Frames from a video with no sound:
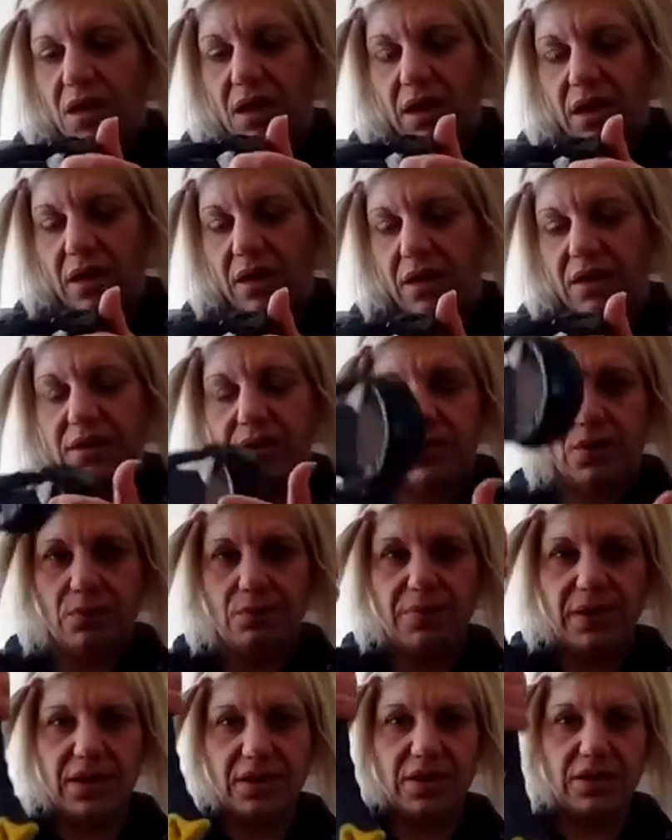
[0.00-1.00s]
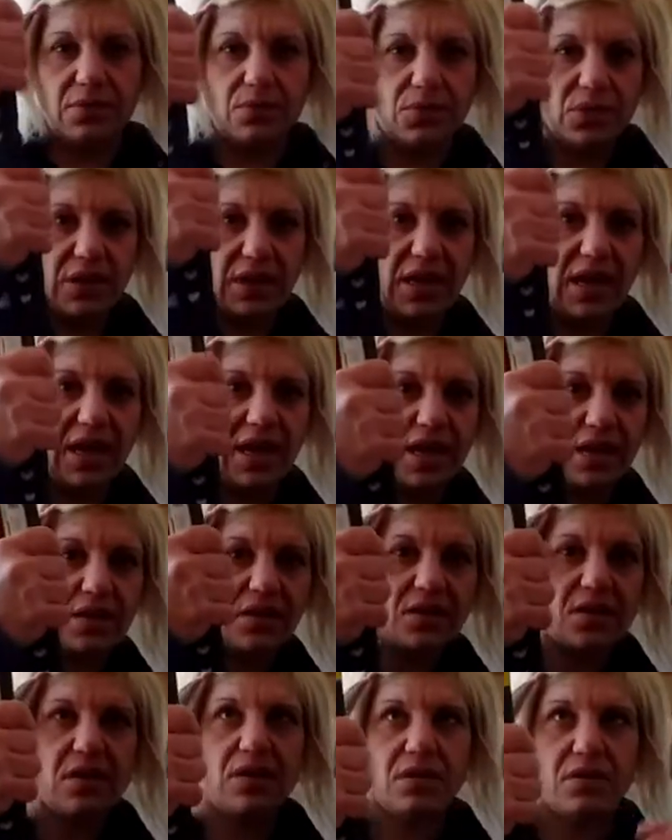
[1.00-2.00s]
A bigger wood
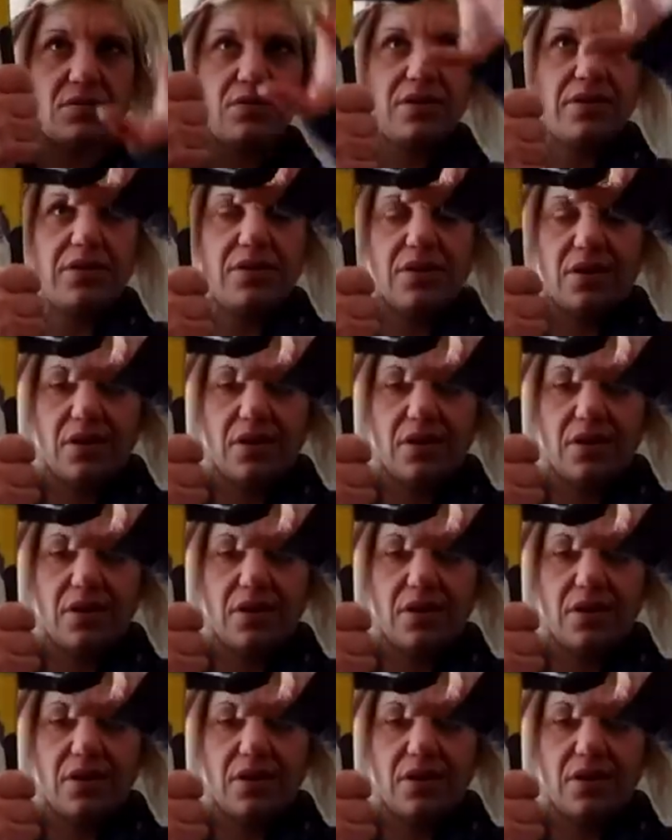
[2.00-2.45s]
handle with